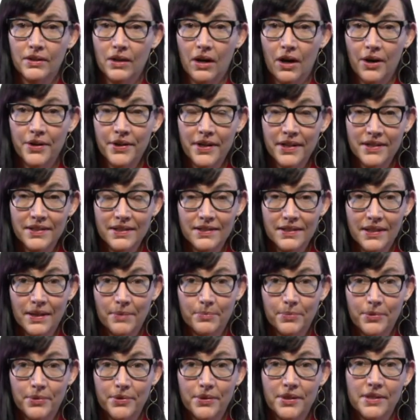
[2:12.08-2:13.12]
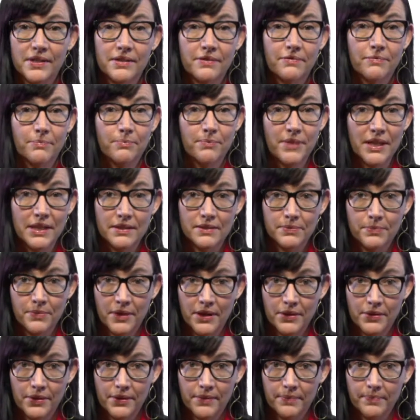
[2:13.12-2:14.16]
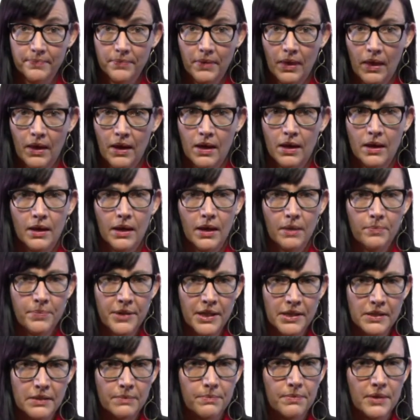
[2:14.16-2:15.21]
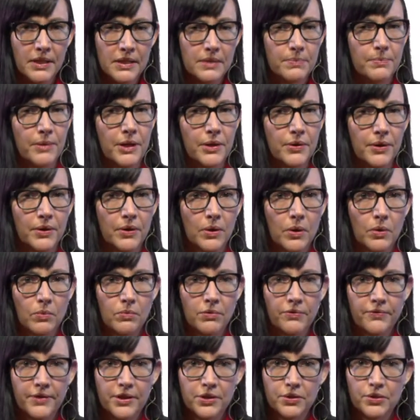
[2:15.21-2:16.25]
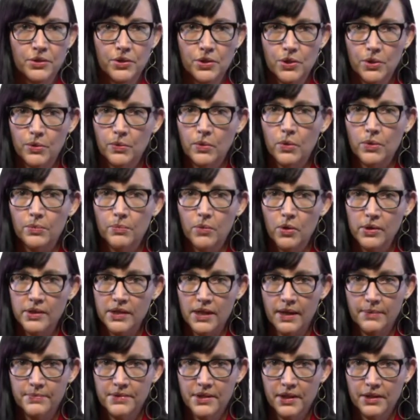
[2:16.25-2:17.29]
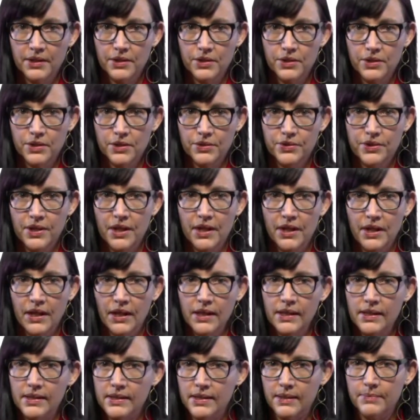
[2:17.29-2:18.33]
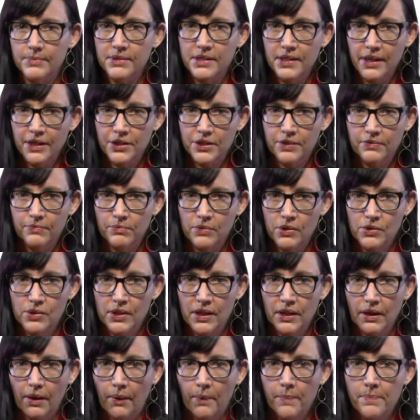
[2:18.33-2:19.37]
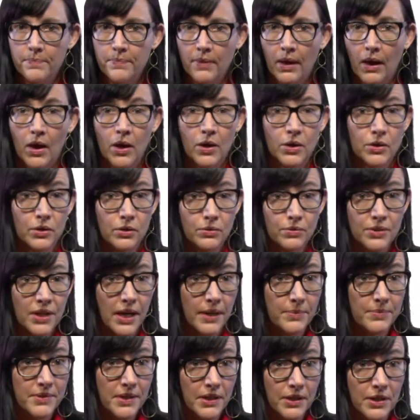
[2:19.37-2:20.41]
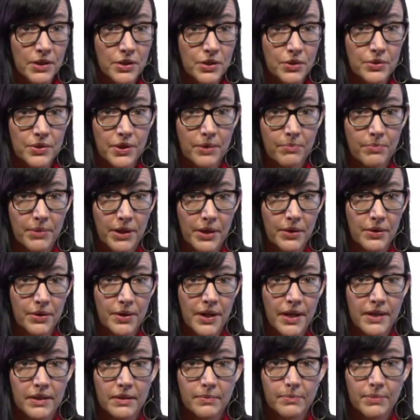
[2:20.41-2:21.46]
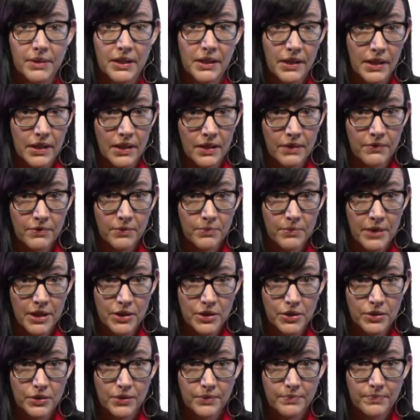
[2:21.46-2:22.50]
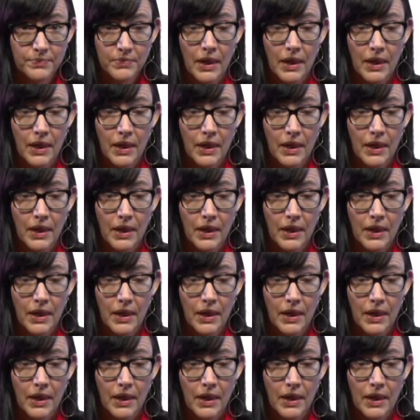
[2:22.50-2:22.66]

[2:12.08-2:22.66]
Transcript: Our next example is of mixed meter. A piece in mixed meter will feature 2 or more time signatures in the same section of music. New time signatures appear at the beginning of a measure.